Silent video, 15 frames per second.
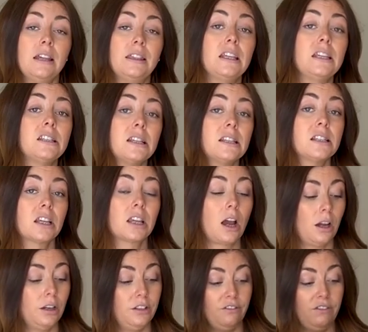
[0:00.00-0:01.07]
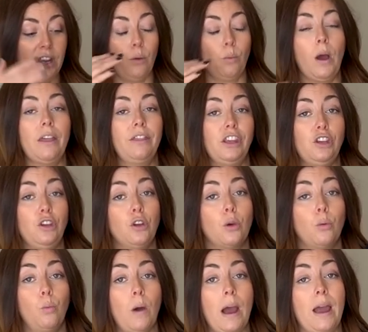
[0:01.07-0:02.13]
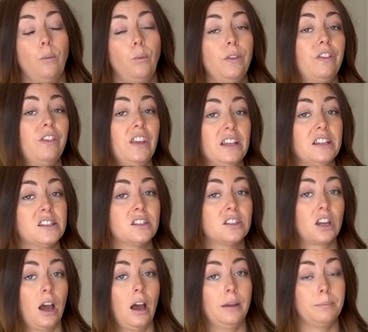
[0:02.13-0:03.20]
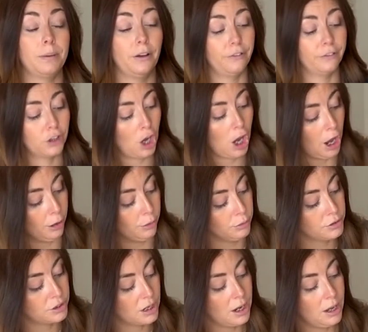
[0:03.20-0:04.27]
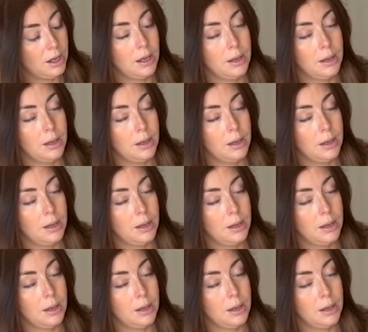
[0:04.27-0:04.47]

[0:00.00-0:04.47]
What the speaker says: This is the kind of knitwear that you can wear with this type of coat,